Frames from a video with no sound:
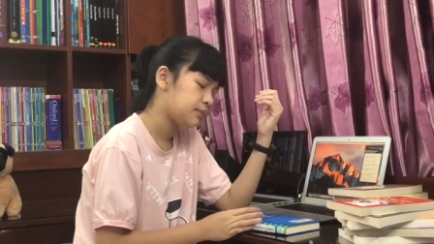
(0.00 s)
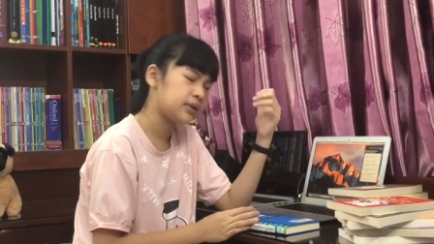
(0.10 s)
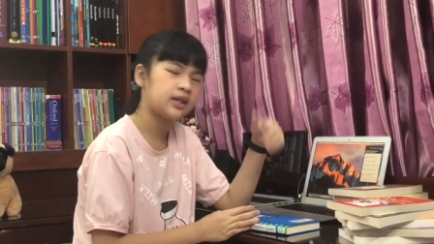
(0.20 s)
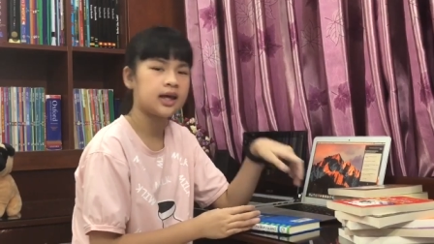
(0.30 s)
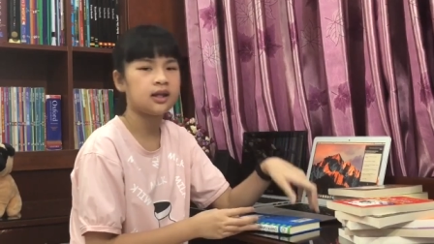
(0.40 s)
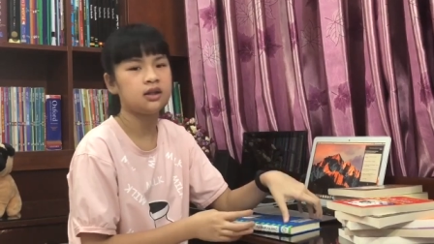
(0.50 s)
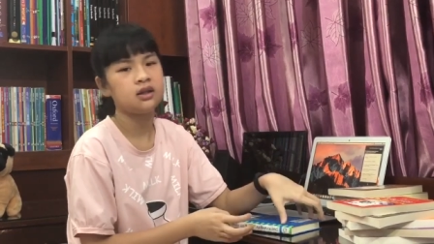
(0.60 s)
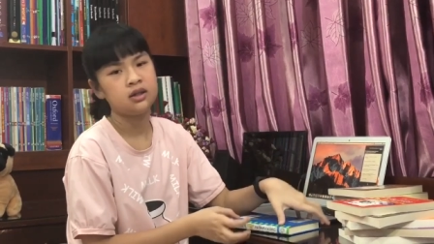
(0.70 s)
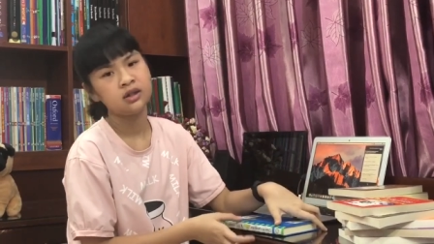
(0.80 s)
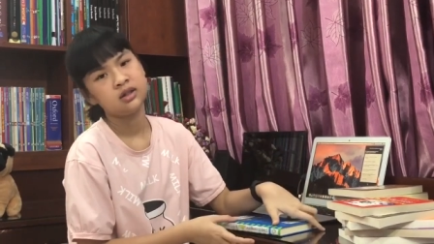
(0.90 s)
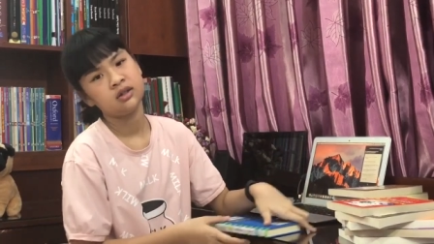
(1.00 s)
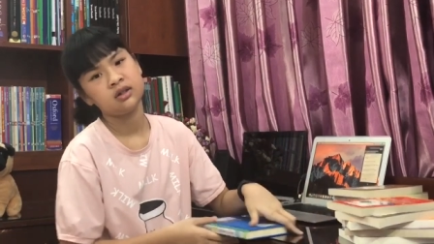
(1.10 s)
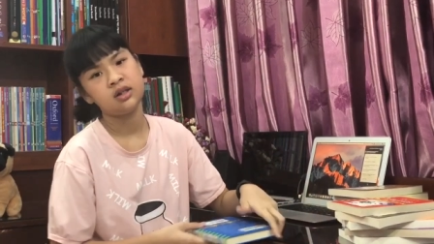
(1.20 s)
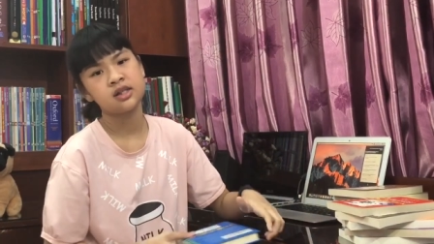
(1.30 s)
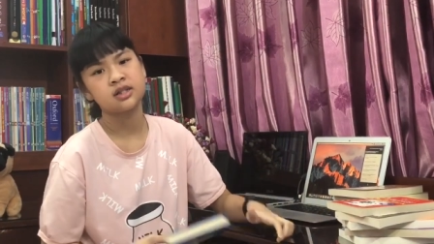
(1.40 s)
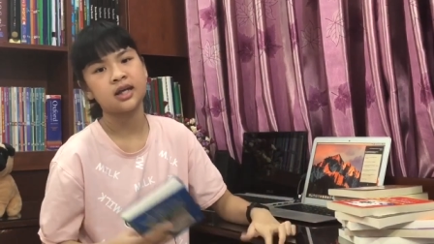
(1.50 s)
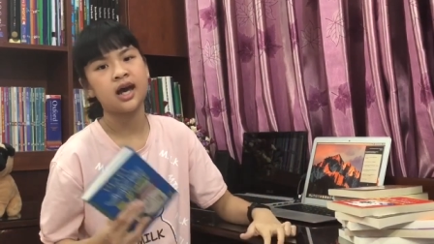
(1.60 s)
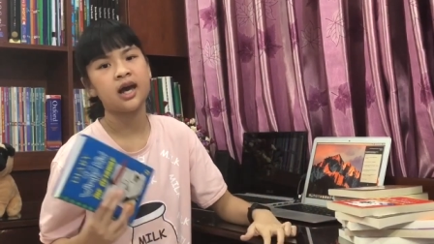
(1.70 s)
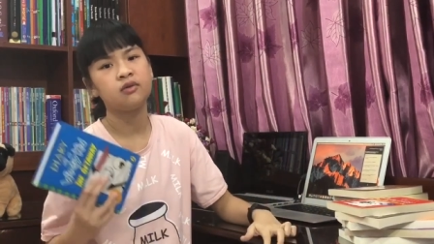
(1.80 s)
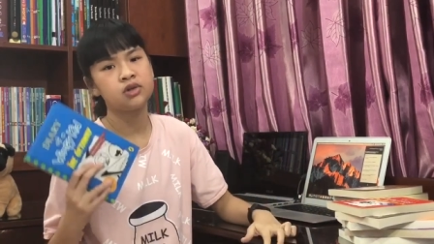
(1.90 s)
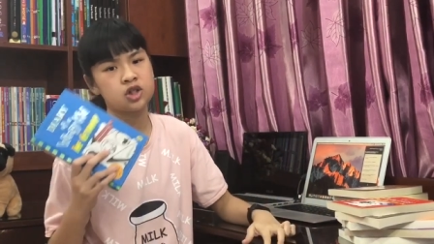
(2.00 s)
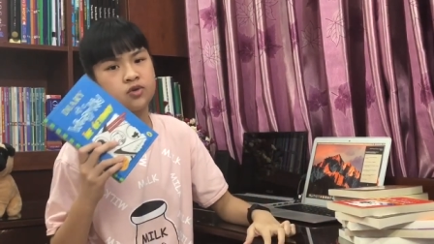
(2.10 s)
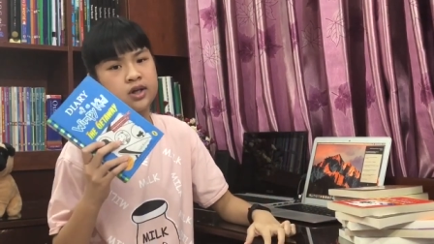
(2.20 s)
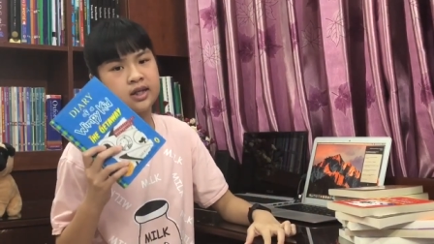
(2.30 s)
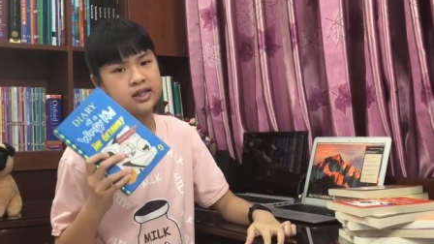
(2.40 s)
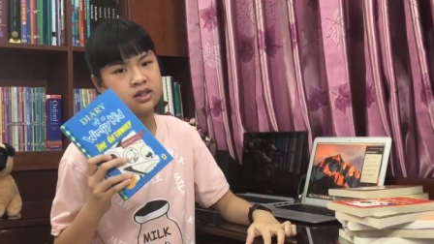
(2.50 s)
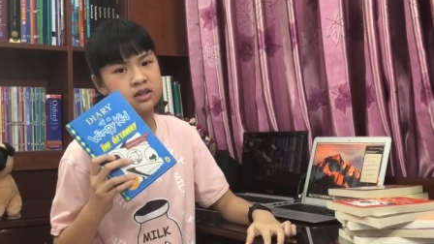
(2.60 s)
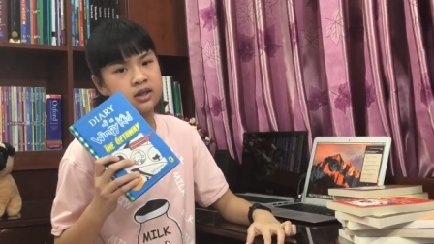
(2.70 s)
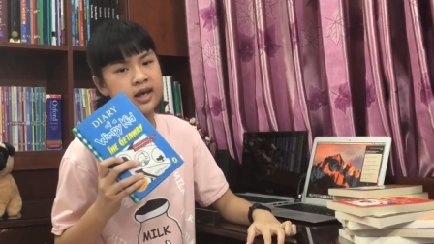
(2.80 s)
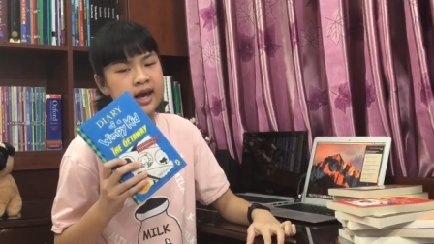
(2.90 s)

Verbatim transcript: But then, this guy was released.